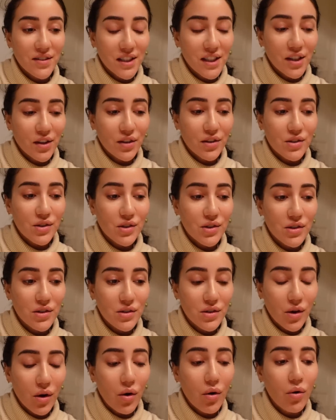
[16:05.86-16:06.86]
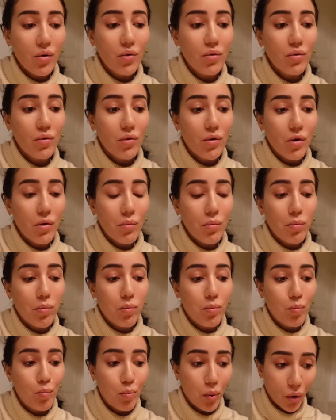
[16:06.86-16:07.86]
video is so
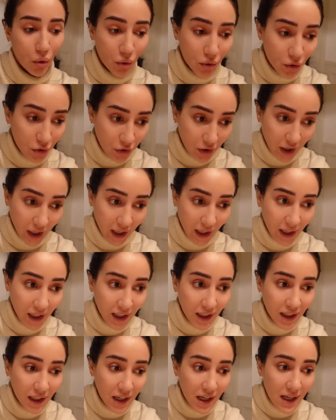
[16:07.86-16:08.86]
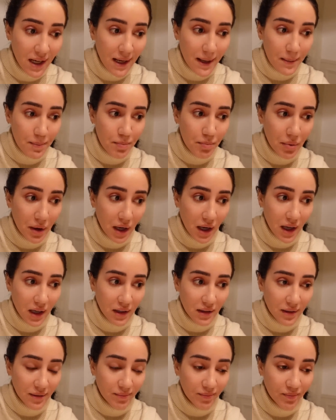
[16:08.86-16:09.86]
boring
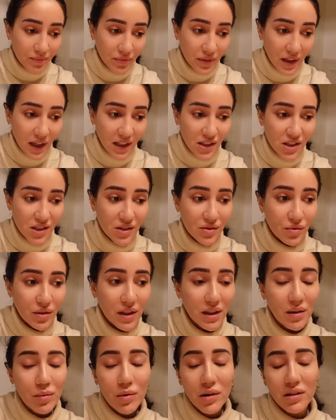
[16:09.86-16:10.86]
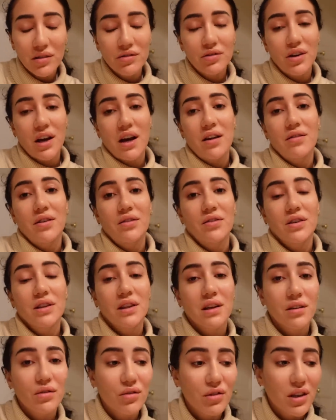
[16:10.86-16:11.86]
but i just really want to have
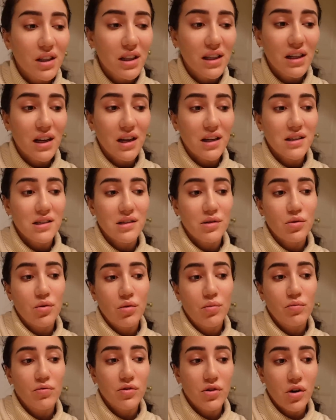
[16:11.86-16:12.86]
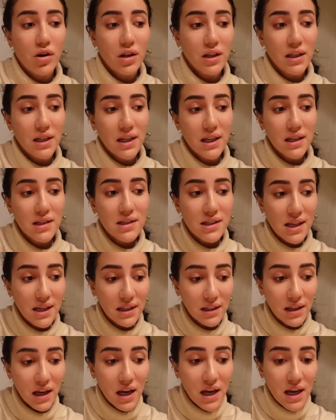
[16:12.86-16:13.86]
everything really nice at home for holidays
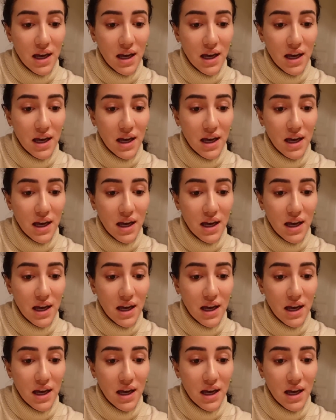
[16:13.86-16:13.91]
and